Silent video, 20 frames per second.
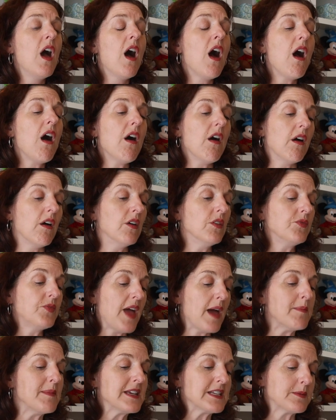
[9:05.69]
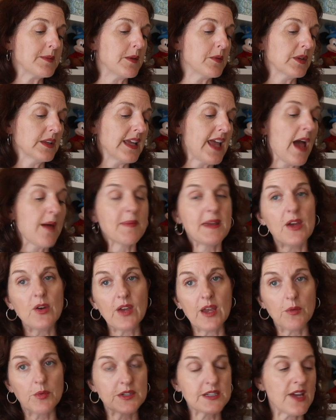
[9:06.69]
Oh, that makes me really happy.
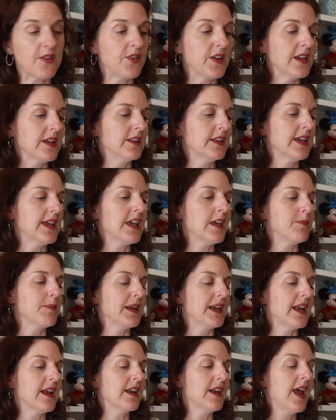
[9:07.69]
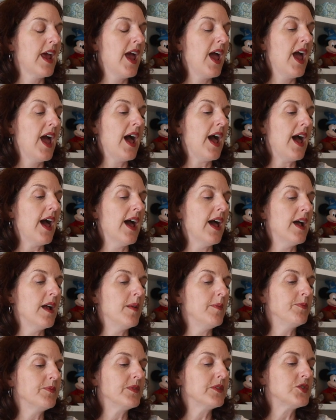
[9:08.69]
Okay, we're definitely keeping it.
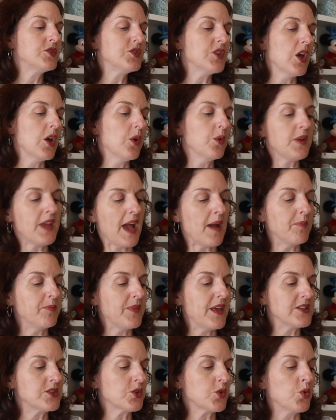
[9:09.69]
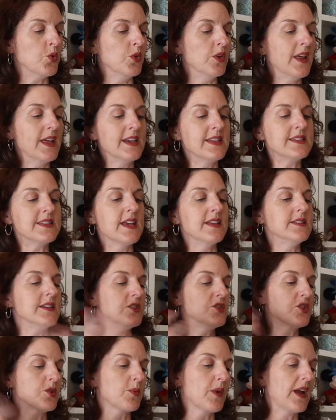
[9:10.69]
So yeah, that's cool. And it says
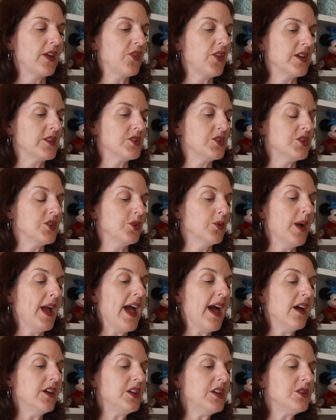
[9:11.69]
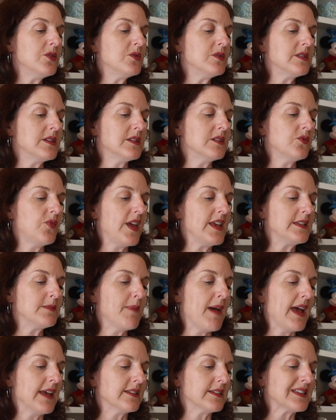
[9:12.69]
it's the right thing to do. How to use this face
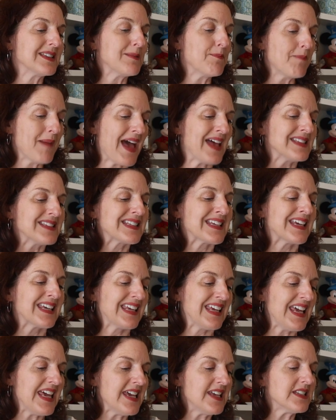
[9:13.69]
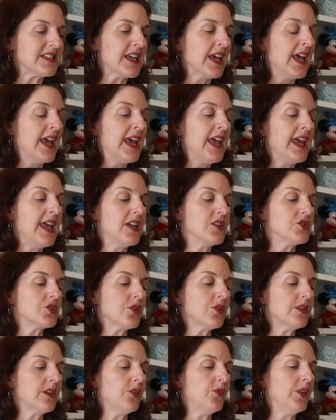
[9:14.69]
mask kit.
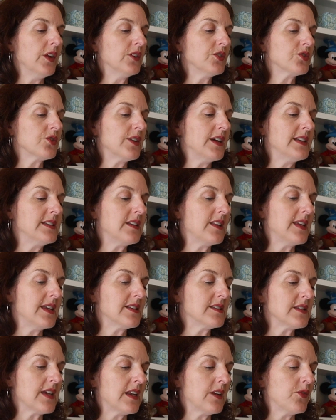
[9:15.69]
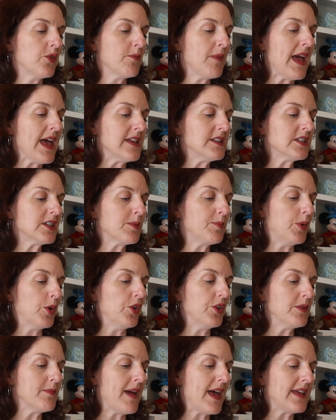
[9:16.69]
Insert a filter into the inside of your mask.
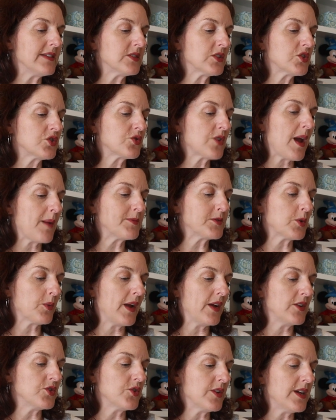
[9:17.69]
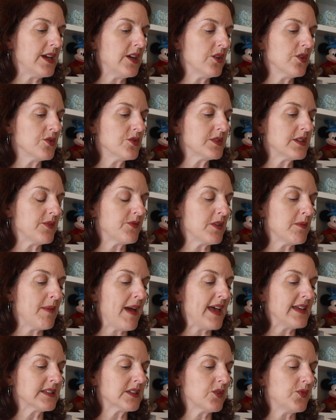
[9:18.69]
Pull the mask straps around your ears. If the
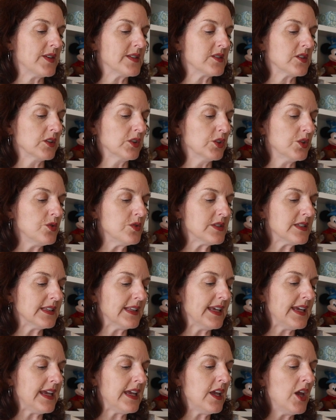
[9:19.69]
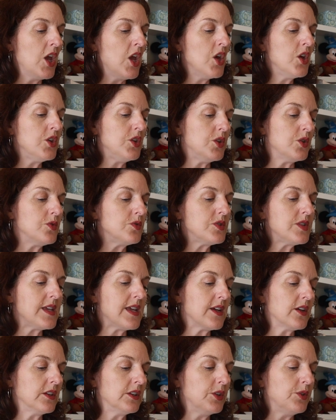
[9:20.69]
mask fits loosely, use the
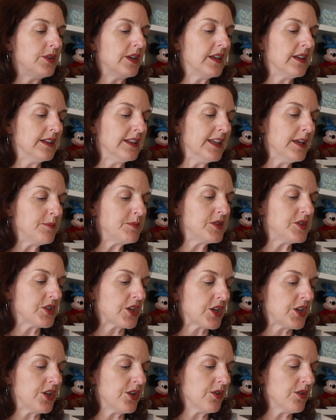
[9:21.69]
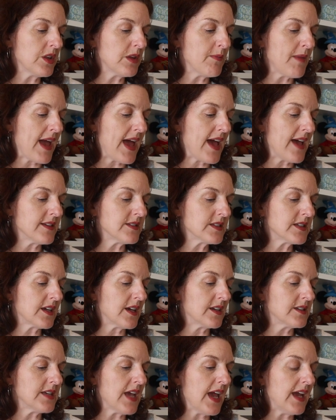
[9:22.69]
included clip to secure the mask.
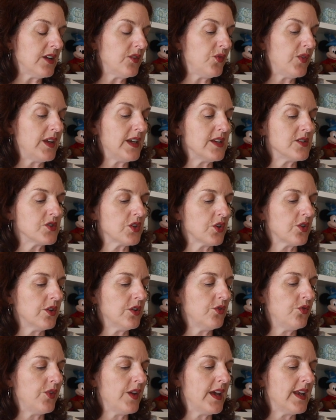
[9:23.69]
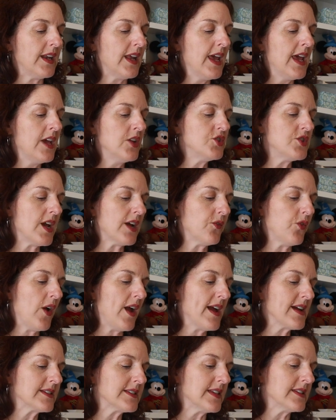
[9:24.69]
A tight fit is a good fit. Check for
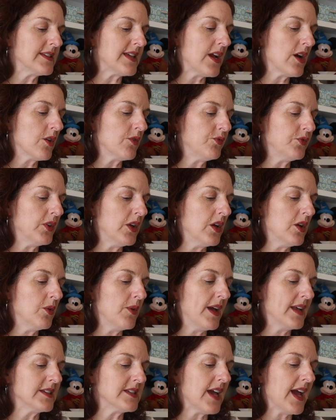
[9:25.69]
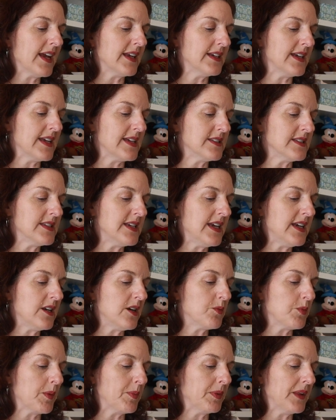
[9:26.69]
excess airflow and tighten as
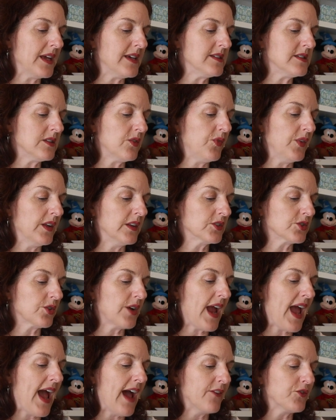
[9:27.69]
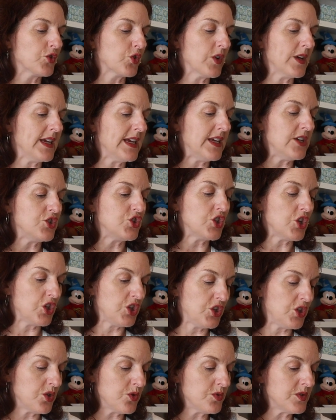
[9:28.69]
needed. Replace the filter after each
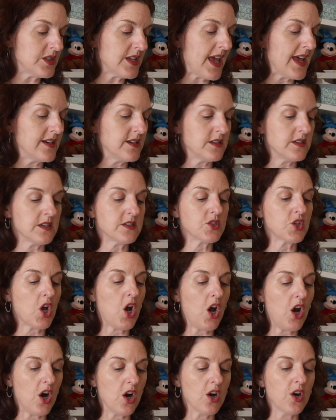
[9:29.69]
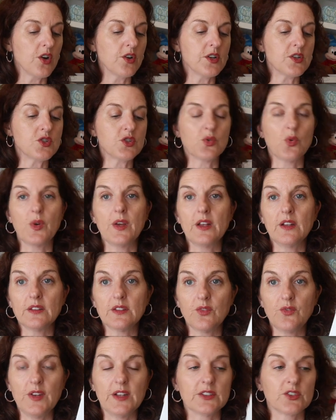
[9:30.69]
use and discard
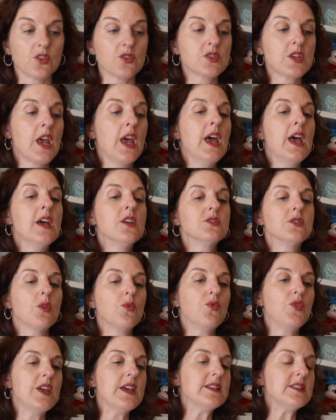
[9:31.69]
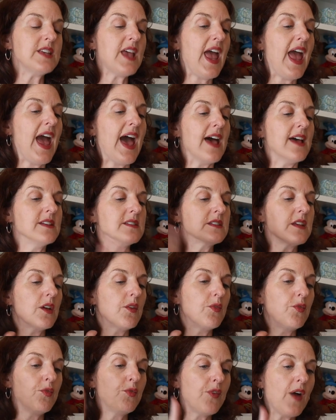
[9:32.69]
soiled filters. So this has
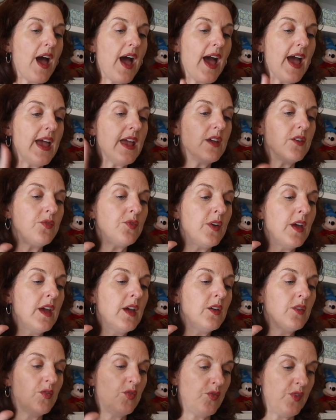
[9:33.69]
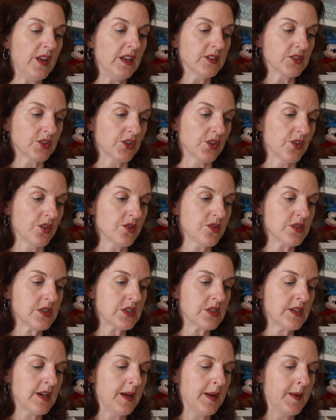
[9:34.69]
5
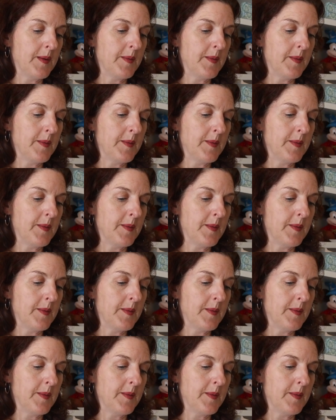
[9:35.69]
filters.